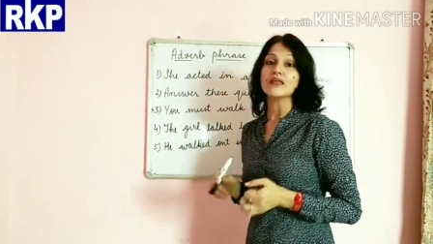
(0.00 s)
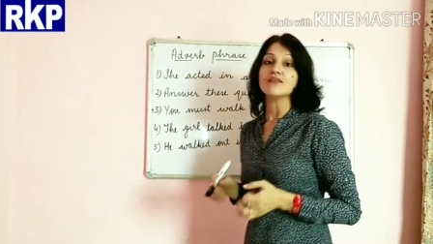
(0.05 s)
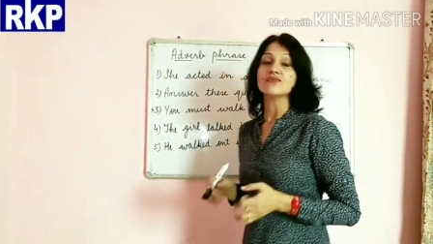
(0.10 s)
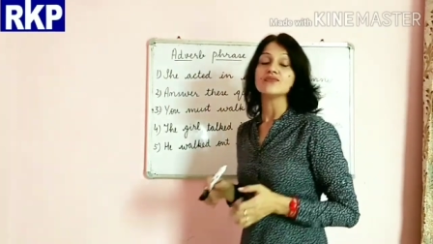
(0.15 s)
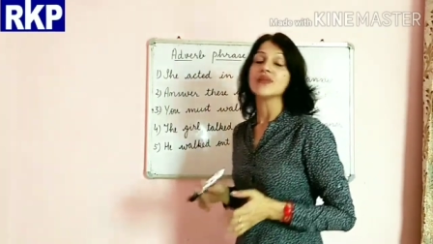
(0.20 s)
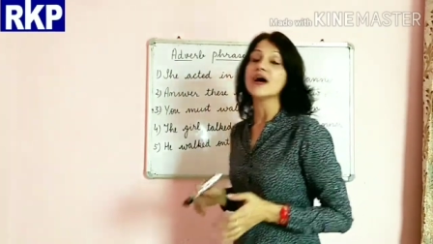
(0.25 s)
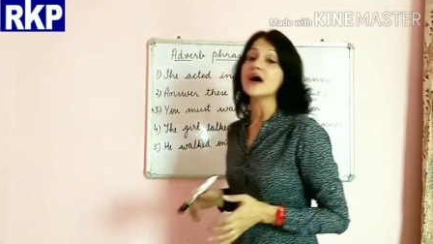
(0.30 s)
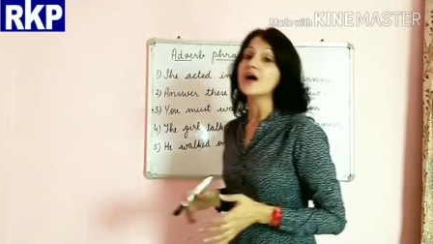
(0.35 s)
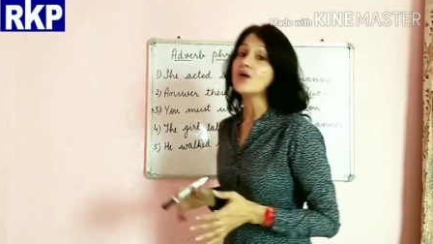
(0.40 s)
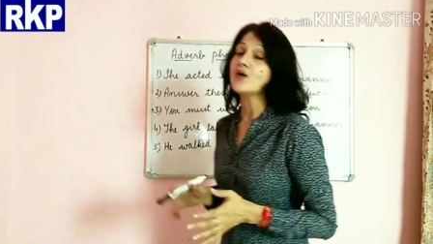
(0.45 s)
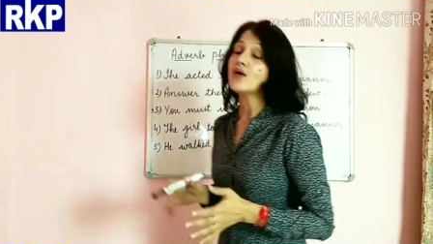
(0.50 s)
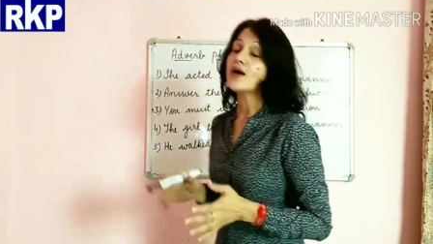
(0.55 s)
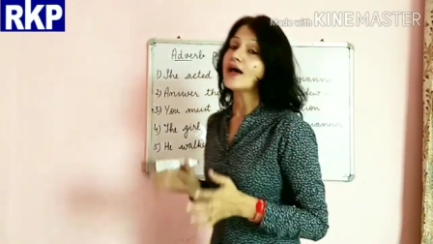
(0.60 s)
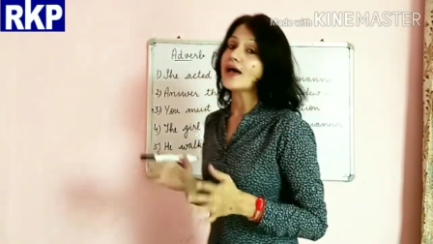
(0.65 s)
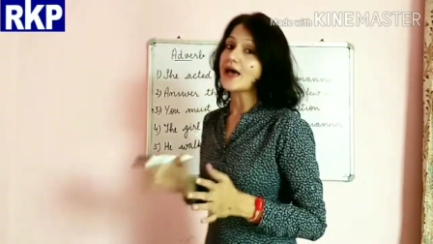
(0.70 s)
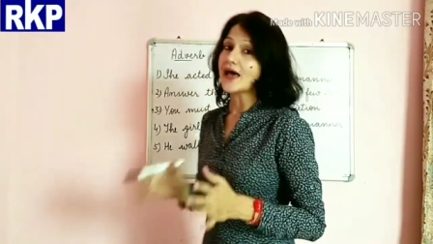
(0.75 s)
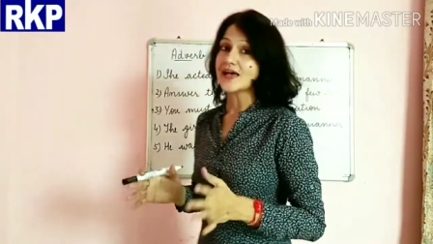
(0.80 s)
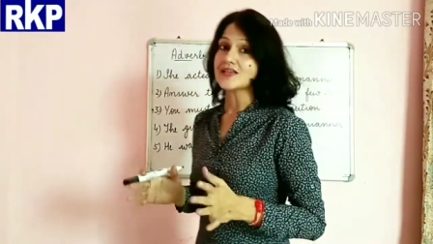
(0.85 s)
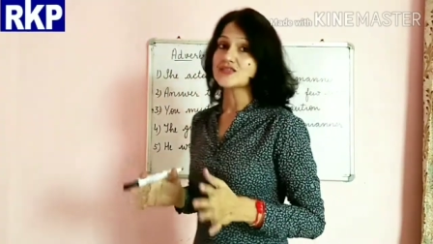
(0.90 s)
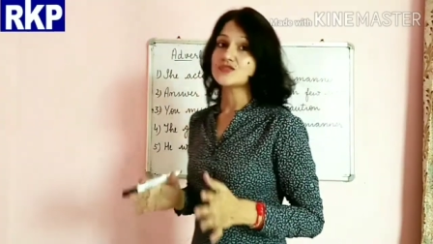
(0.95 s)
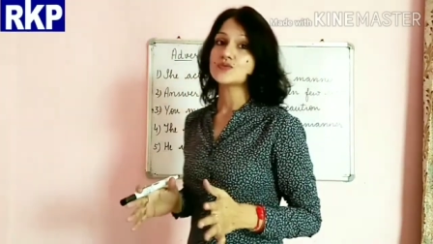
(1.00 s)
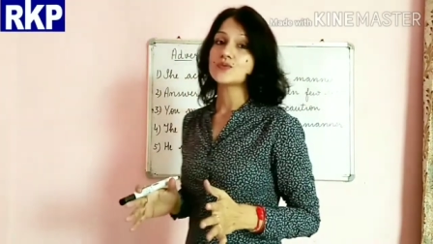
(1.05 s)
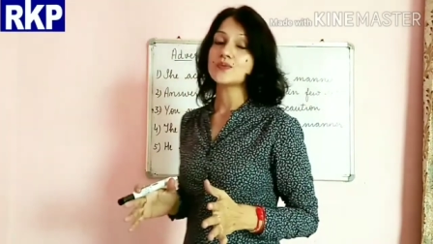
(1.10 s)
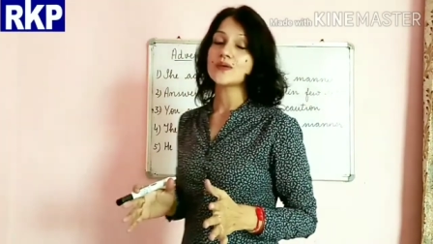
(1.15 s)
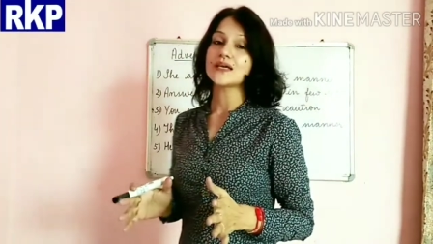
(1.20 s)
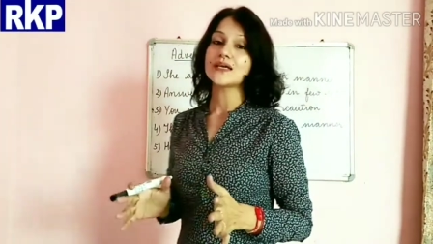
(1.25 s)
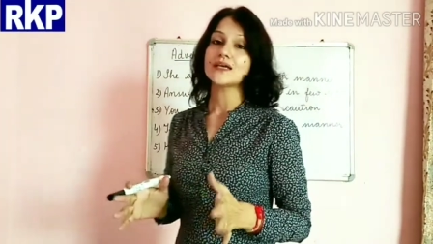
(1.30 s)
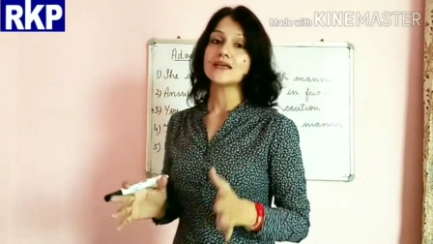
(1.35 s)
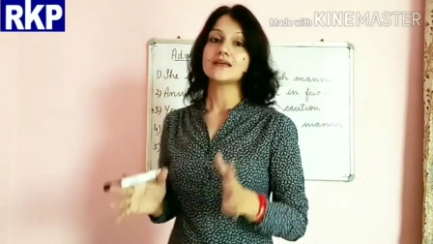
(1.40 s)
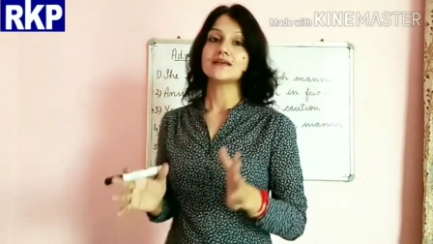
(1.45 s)
Now as
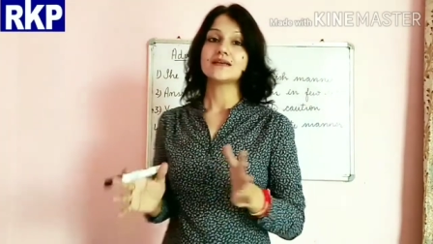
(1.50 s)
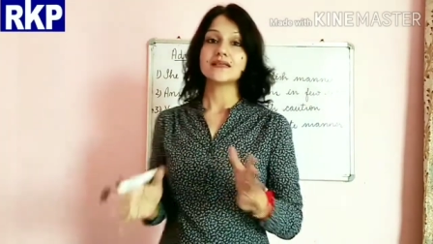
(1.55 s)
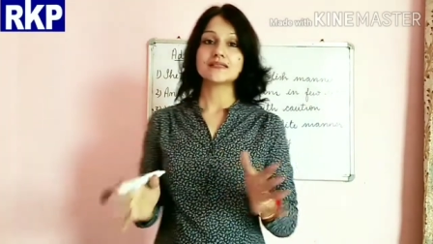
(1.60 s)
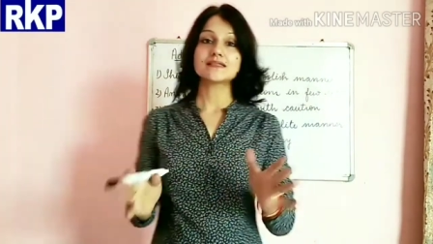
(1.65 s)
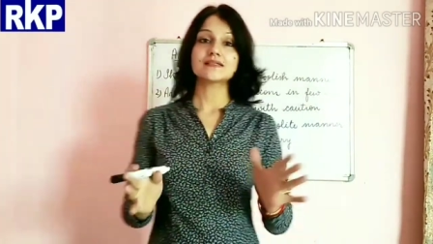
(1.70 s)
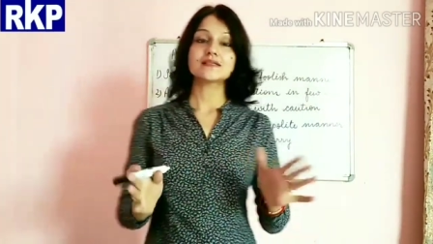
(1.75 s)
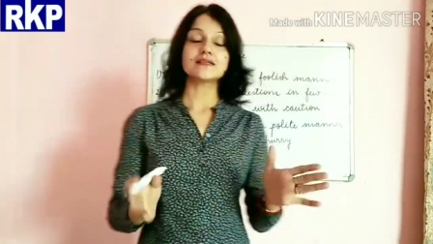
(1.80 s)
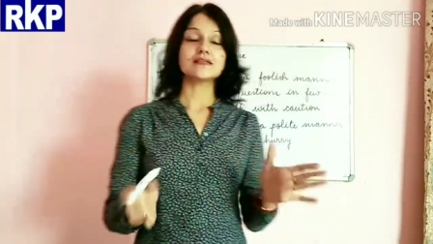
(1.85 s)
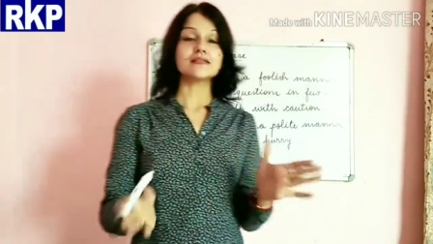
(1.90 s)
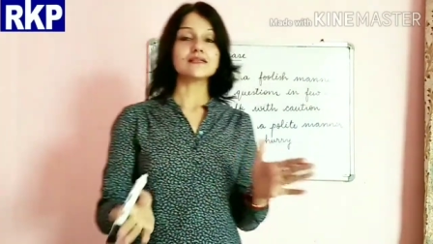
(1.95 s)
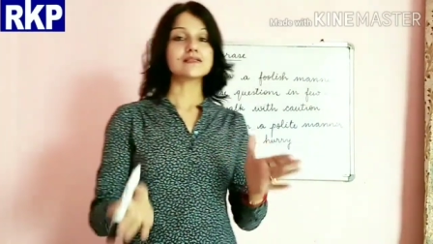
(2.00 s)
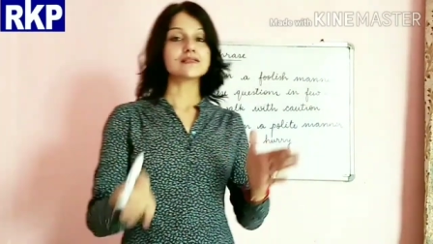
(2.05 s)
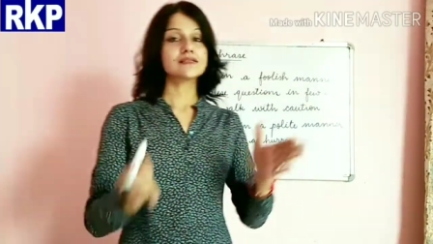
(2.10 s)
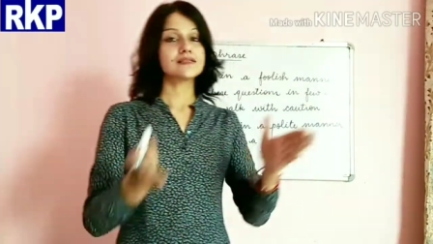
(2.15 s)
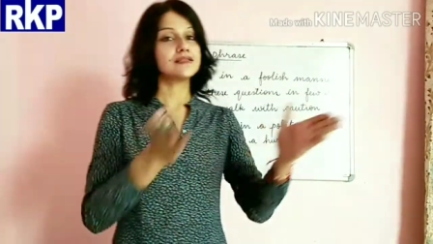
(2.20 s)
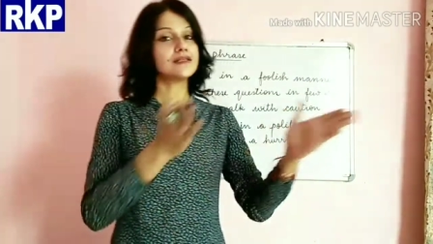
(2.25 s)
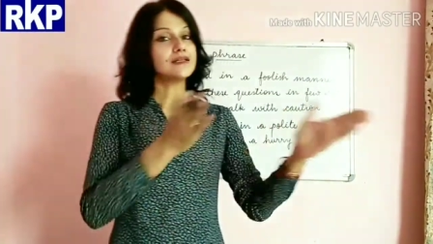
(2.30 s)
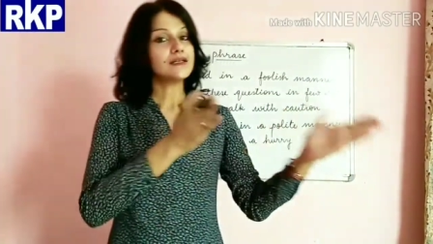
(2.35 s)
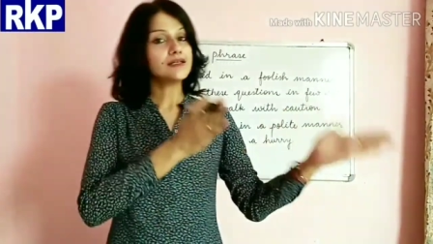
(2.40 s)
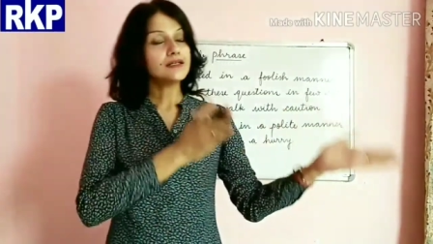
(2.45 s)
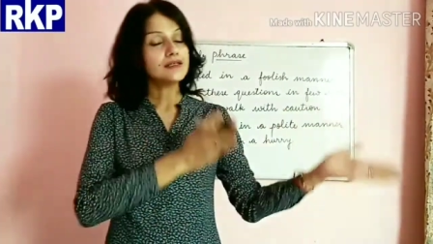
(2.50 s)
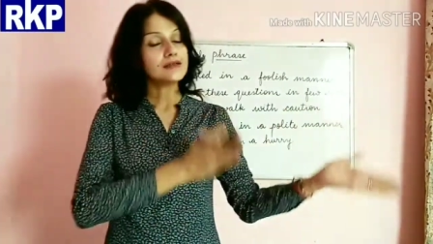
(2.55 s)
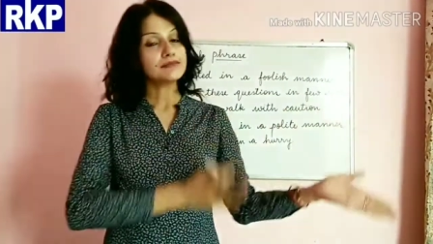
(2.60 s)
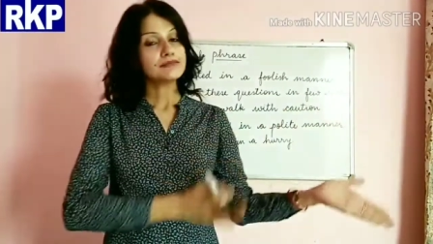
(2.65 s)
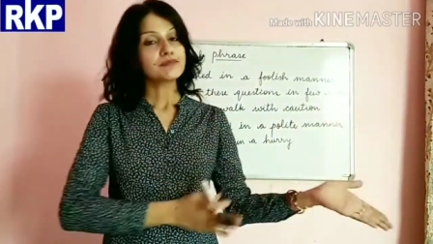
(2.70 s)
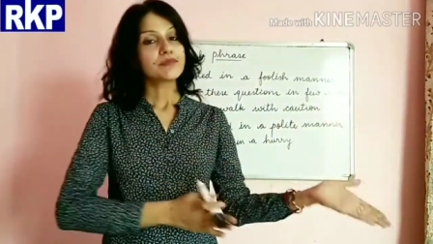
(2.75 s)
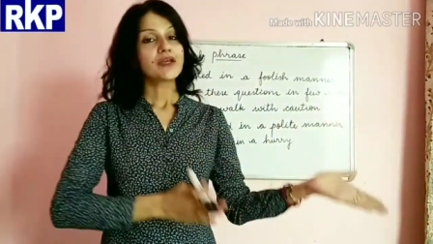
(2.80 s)
we discussed the